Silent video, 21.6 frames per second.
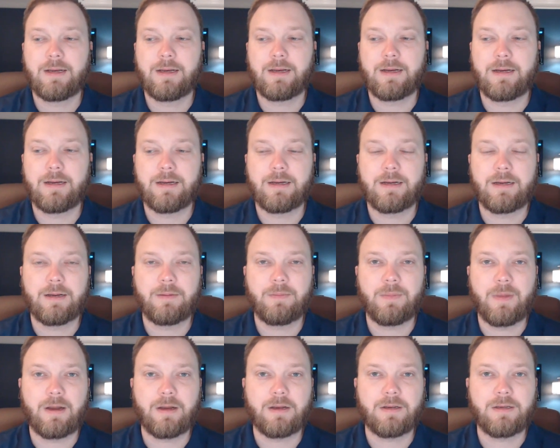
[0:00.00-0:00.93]

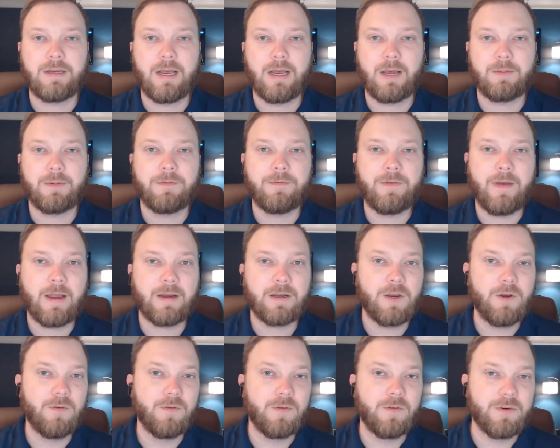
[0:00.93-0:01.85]
amount of time. In fact,
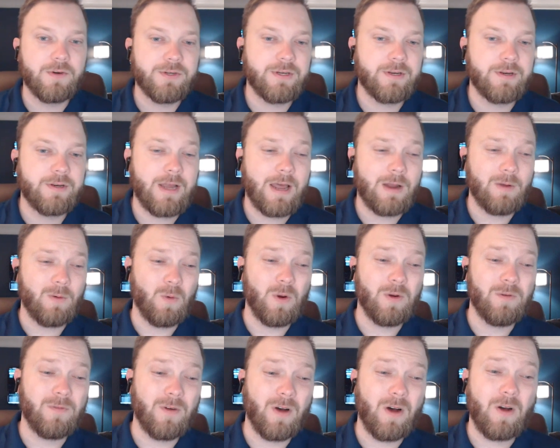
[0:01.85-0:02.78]
Hoover's
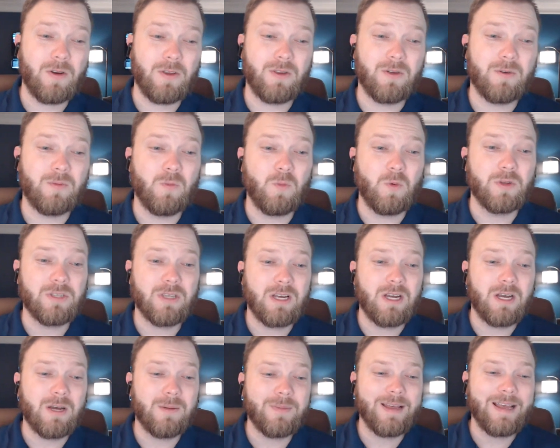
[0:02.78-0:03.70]
911 volume was
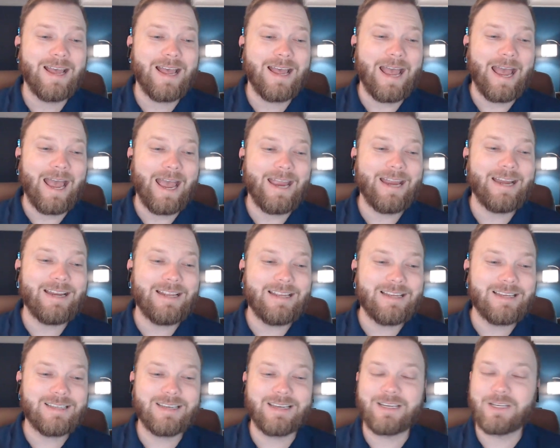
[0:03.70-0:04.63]
up
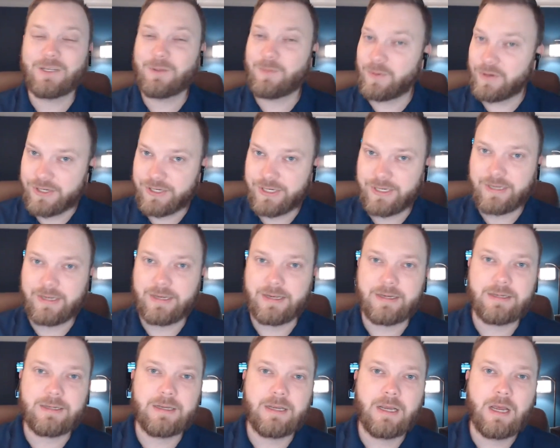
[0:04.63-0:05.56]

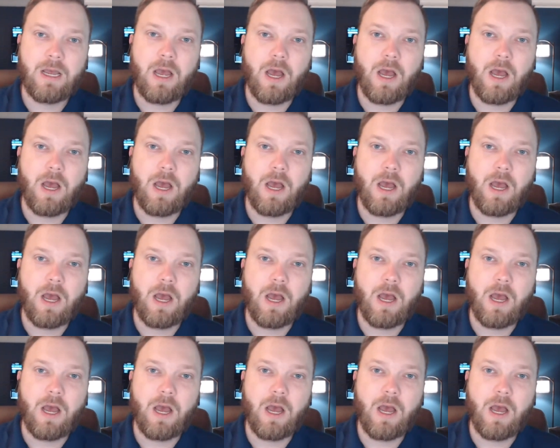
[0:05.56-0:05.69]
86%